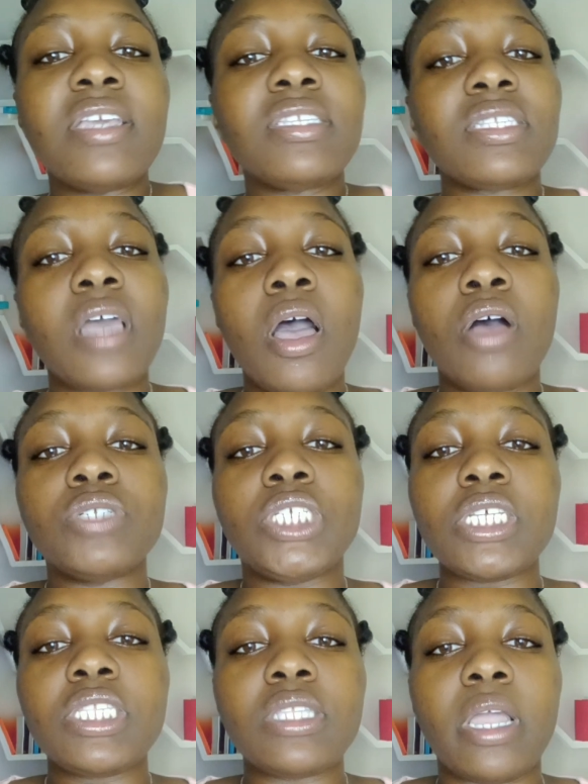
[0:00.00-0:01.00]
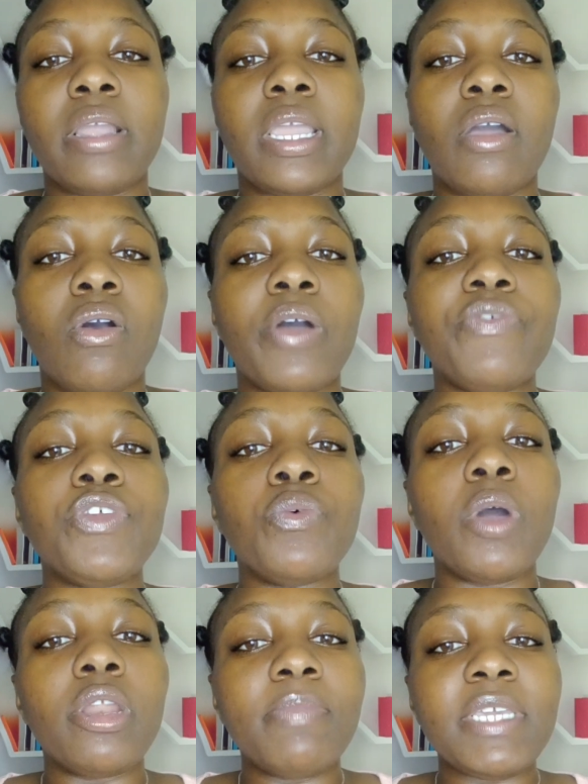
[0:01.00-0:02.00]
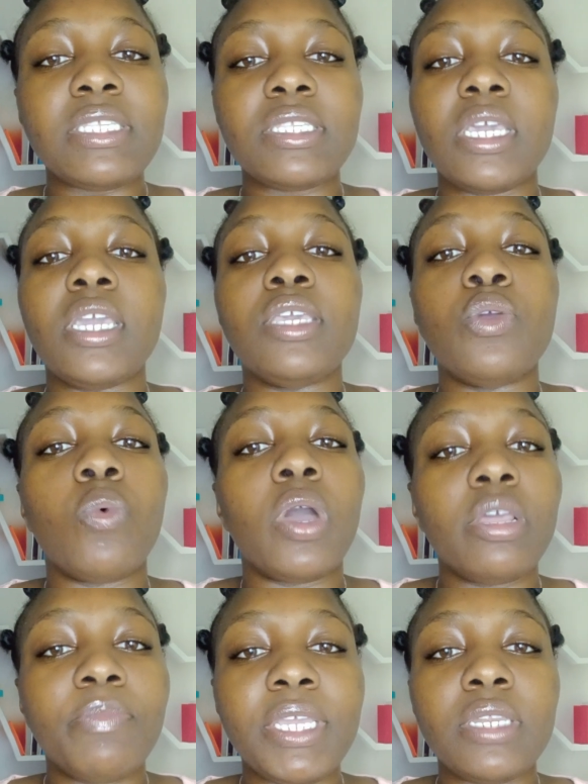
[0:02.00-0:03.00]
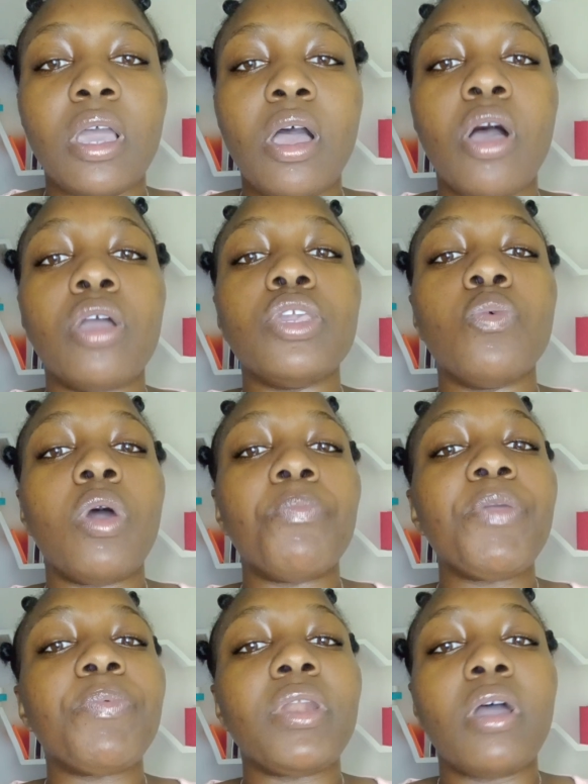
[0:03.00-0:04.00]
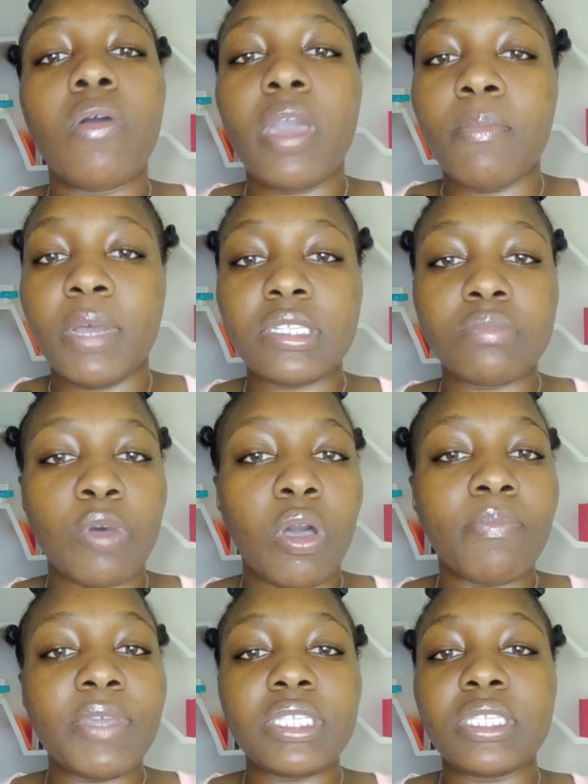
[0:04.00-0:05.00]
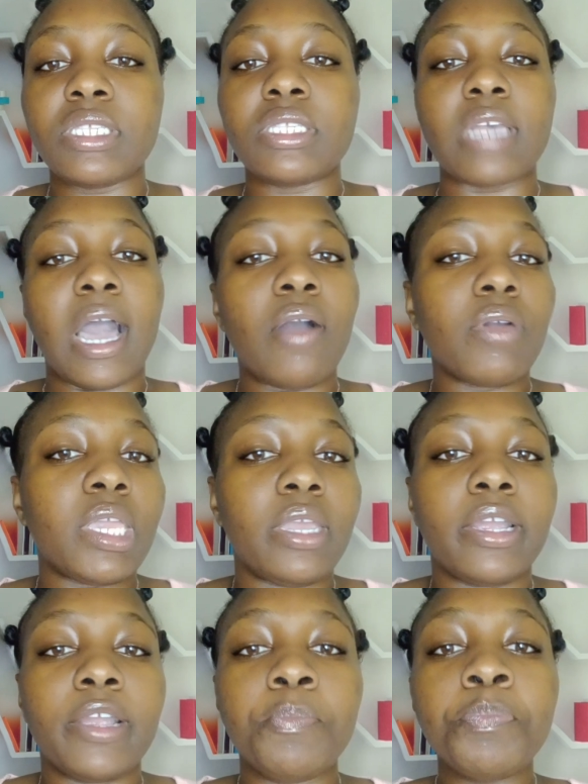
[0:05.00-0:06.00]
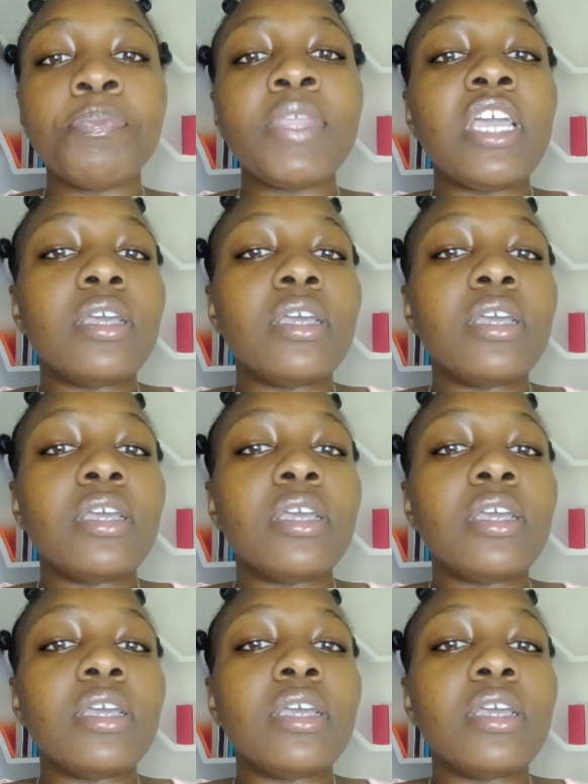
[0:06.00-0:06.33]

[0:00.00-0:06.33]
So just starting off, you want to be seen. You want to be known. You want people to know, hey, my small business is out here.